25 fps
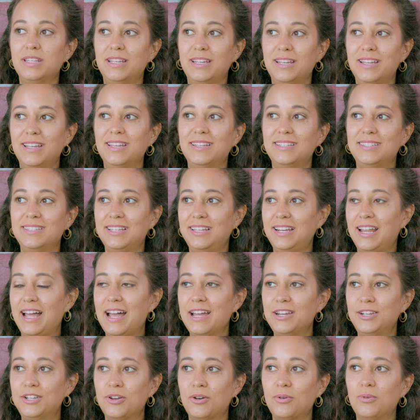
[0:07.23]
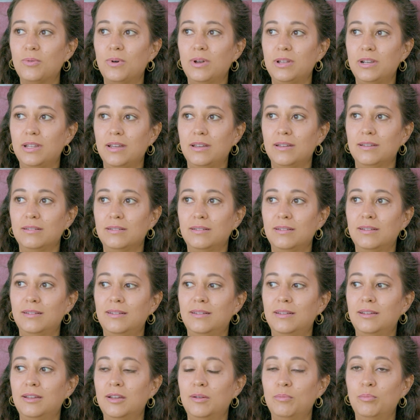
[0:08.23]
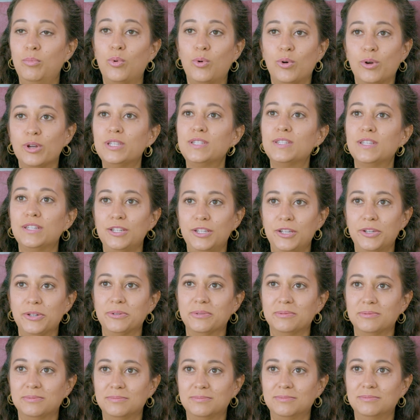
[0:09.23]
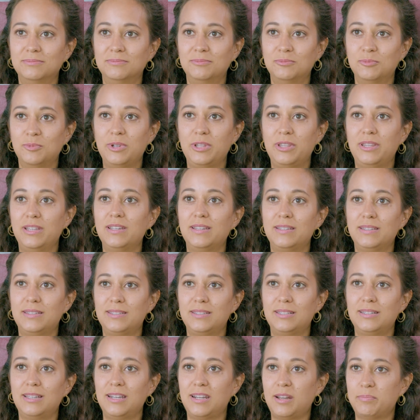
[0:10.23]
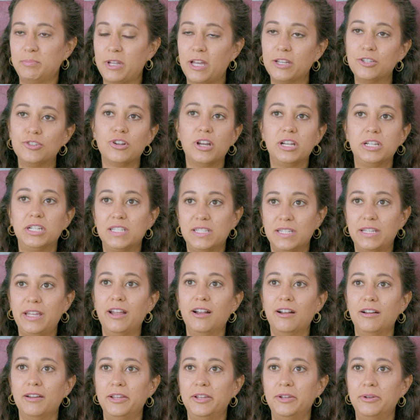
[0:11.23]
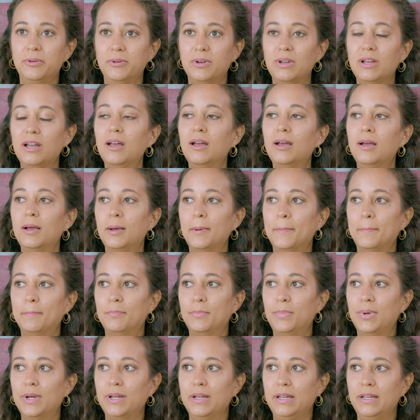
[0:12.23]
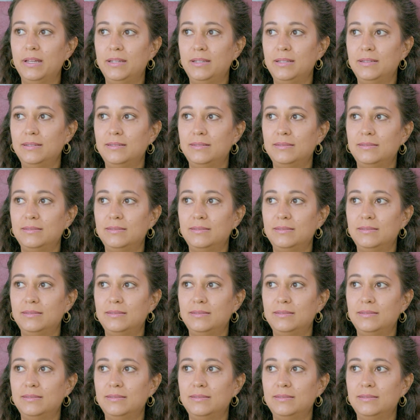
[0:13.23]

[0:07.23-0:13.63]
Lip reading: He said, "I don't wanna poison you with this, and I'm not trying to scare you, but